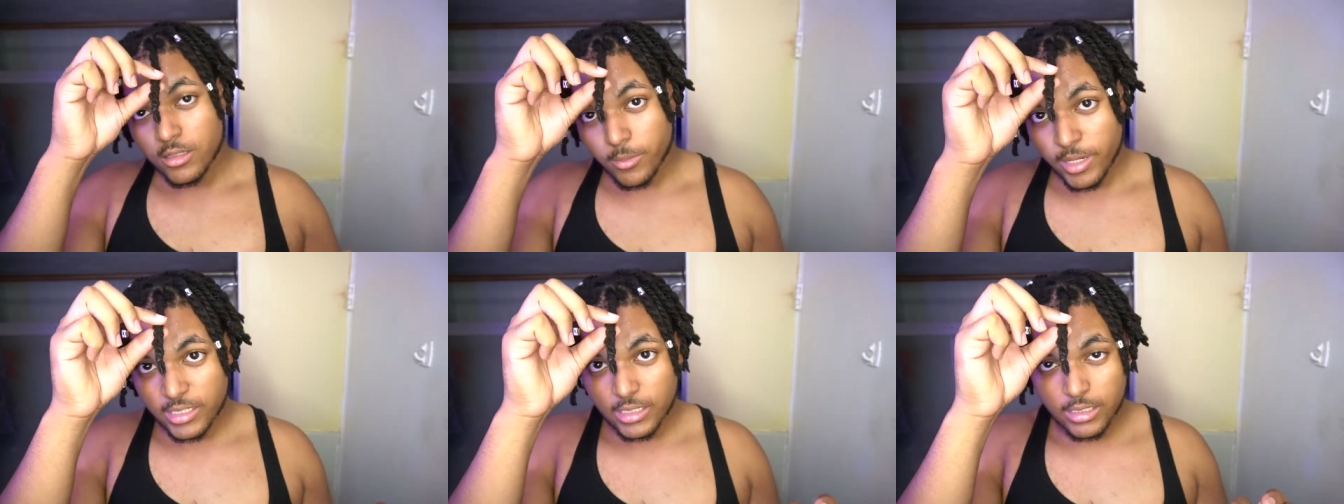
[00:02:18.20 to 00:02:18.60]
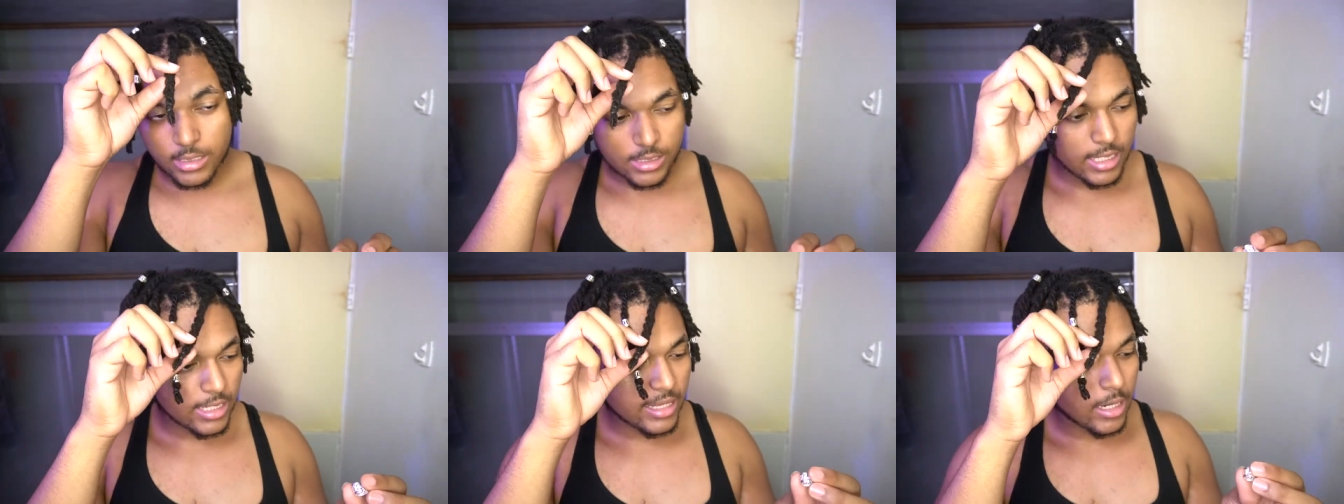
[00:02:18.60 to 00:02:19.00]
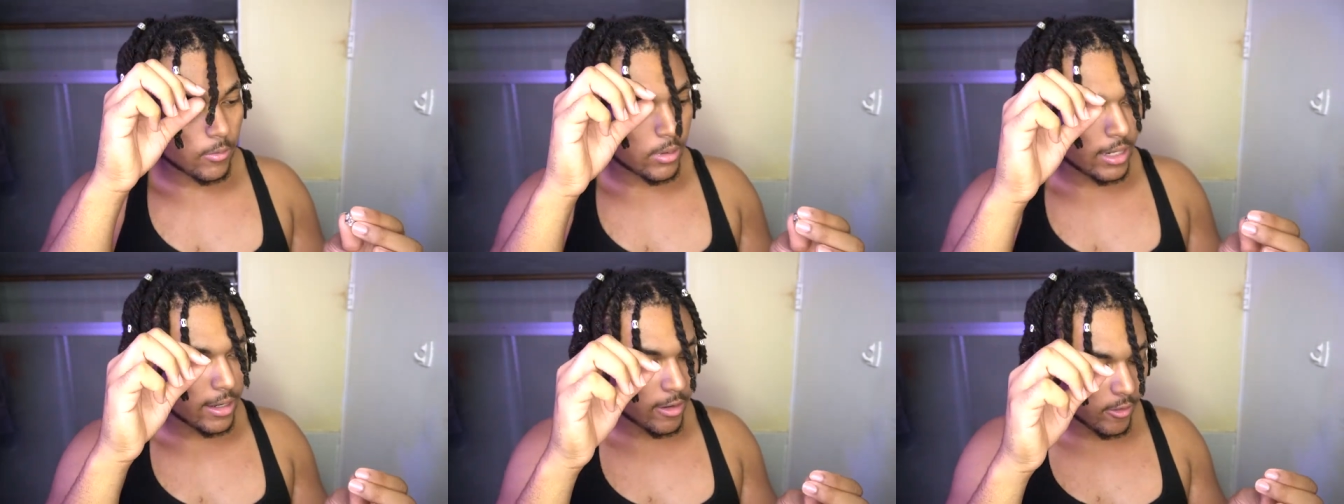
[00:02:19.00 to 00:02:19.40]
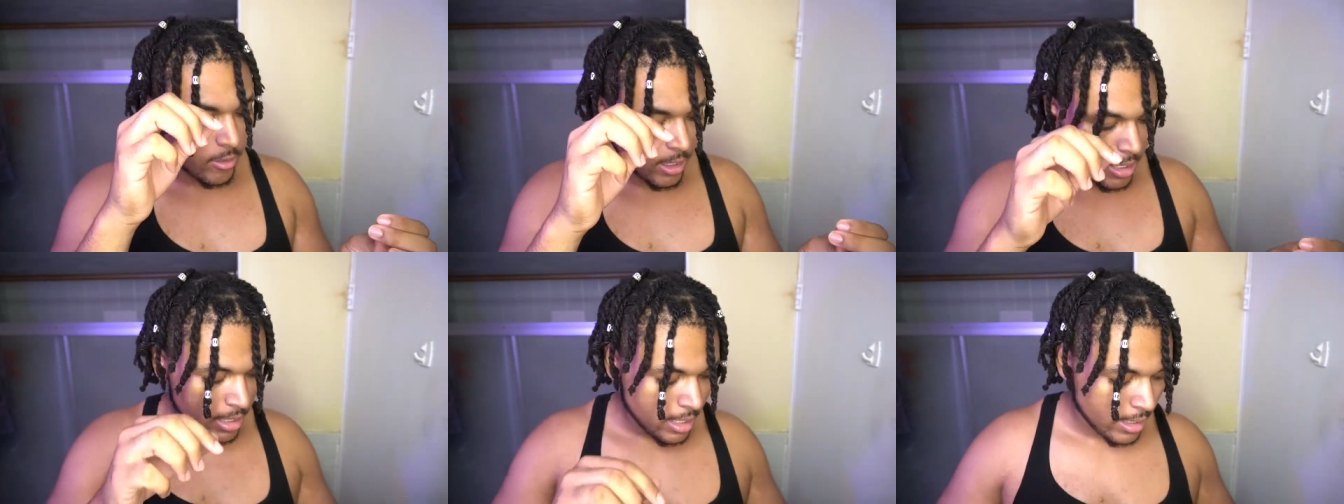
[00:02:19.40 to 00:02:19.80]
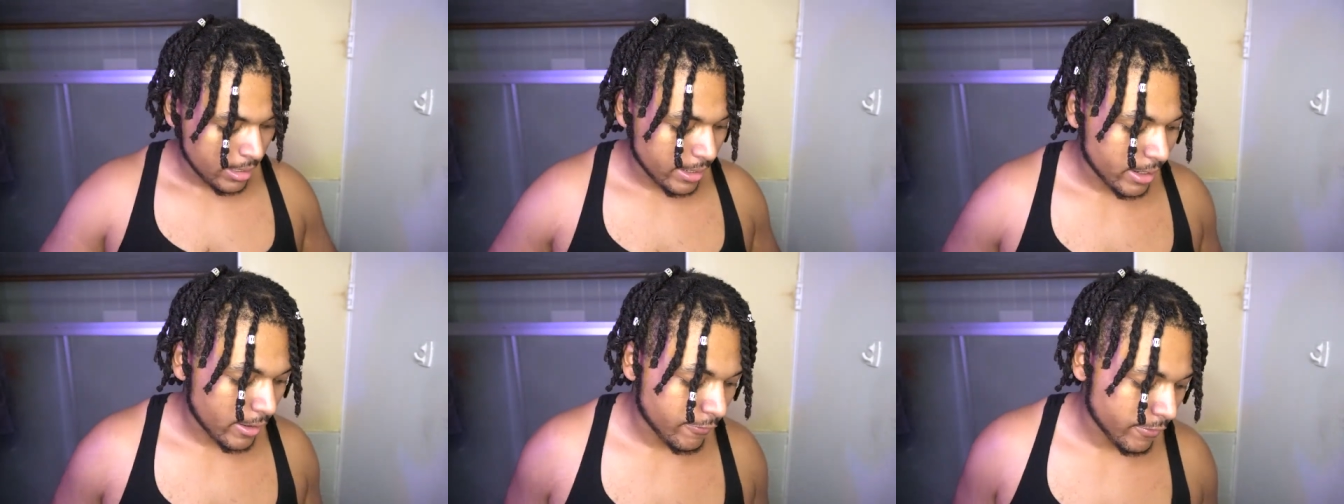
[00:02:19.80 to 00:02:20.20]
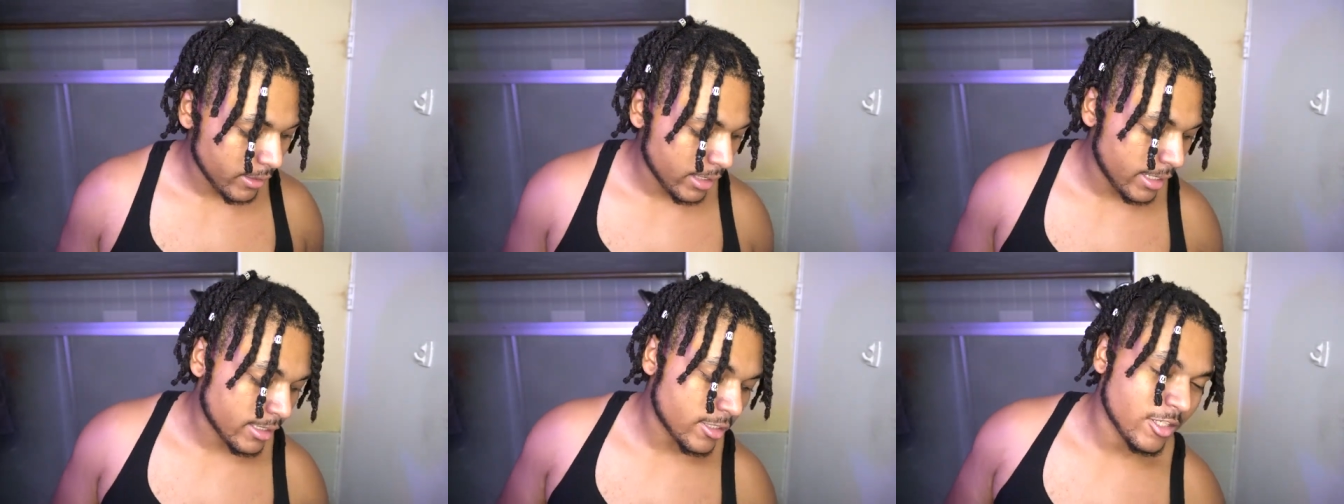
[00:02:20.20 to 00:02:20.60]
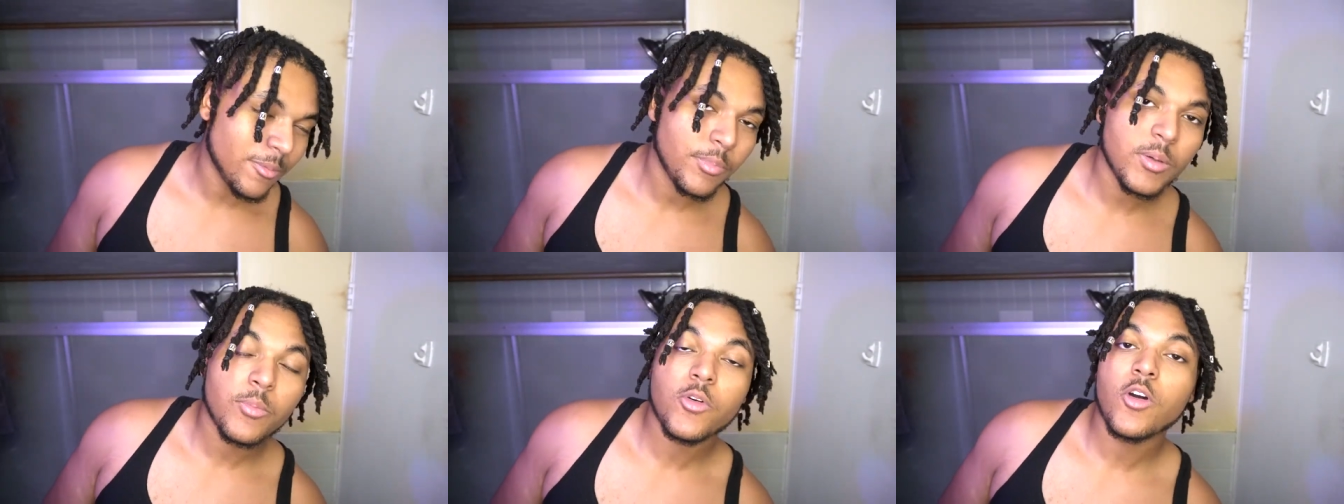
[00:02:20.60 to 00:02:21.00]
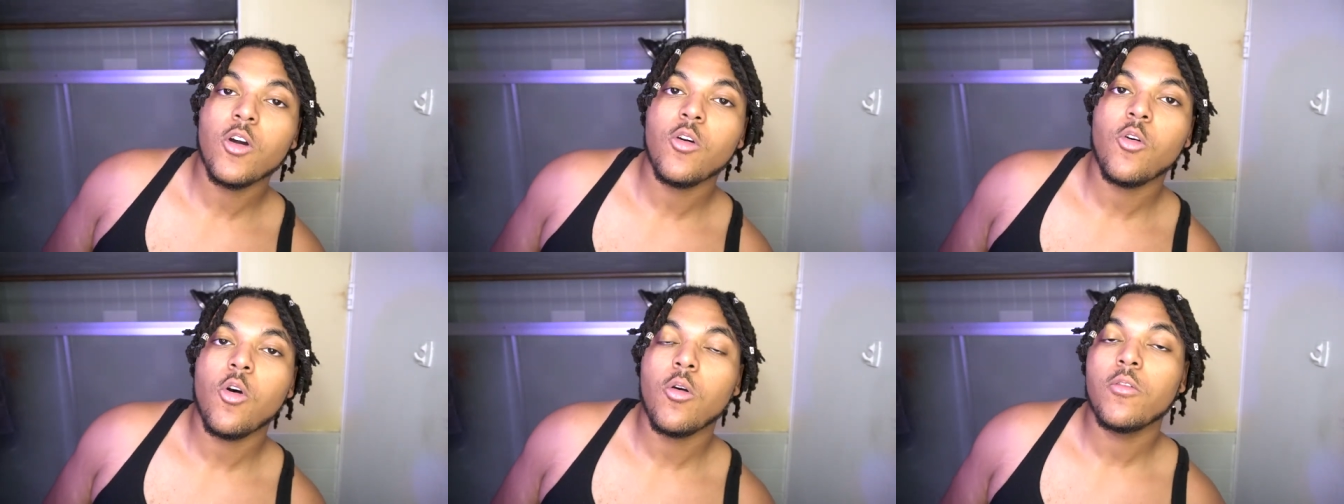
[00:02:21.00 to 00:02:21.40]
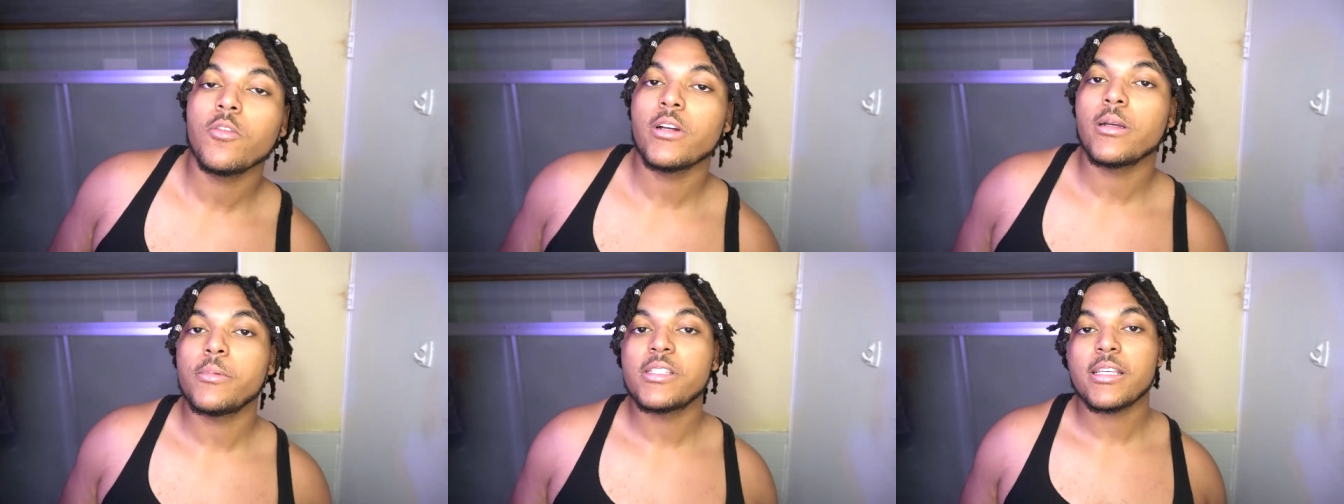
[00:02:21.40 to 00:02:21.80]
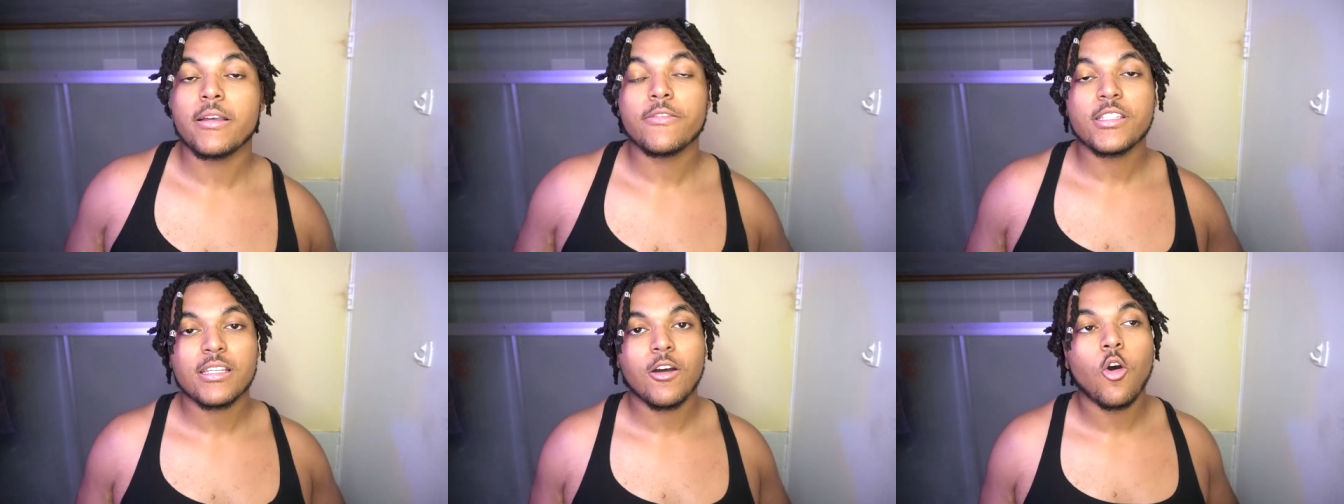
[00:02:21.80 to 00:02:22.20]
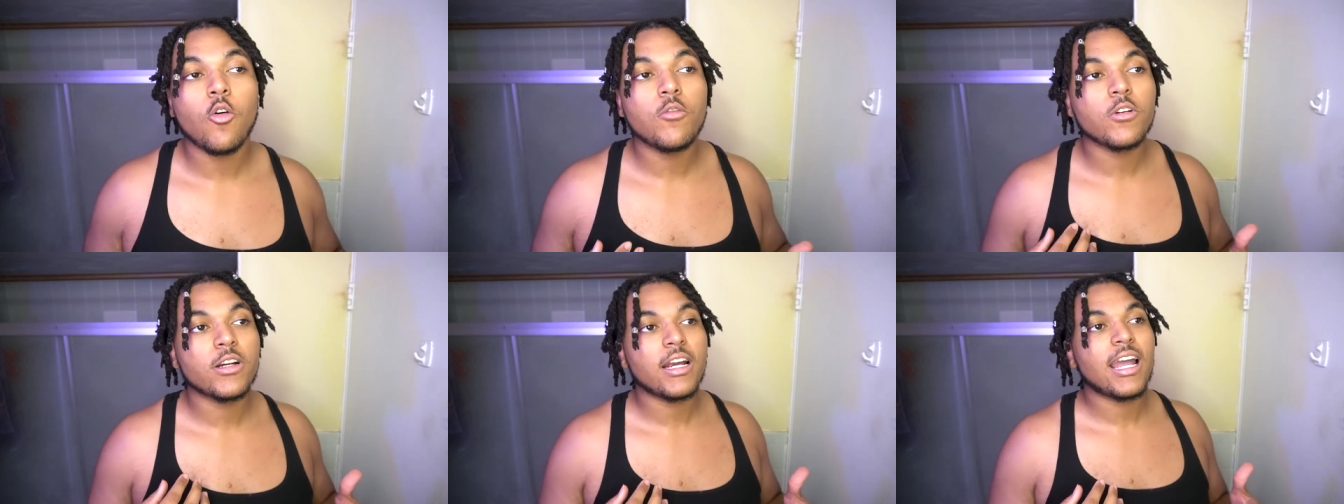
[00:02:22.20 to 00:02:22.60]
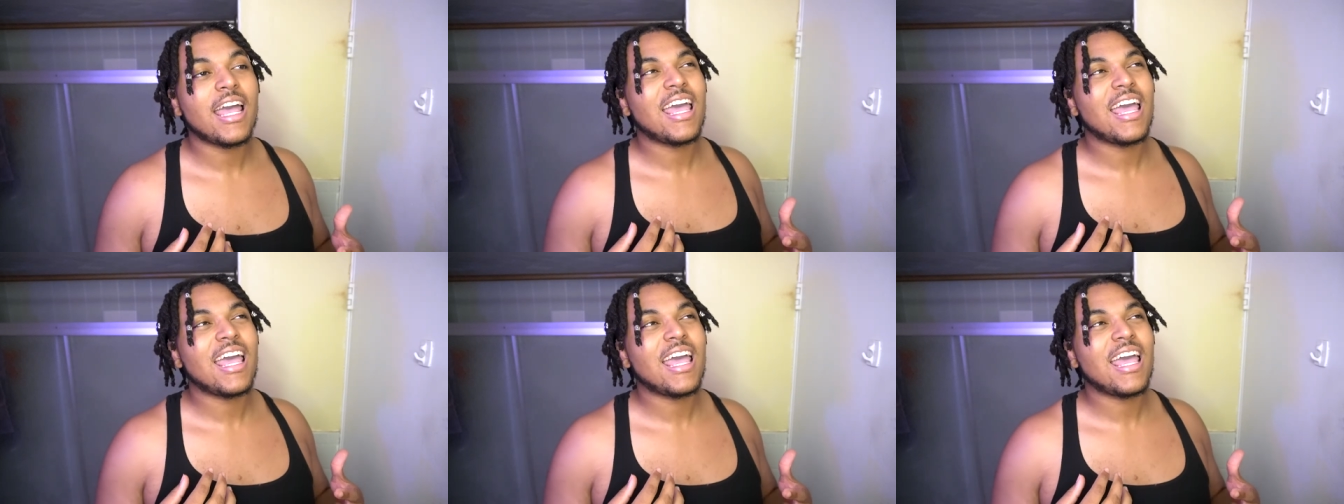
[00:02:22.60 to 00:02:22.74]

so I'm actually going to take that one out. Now I feel like some people go over obsessed, over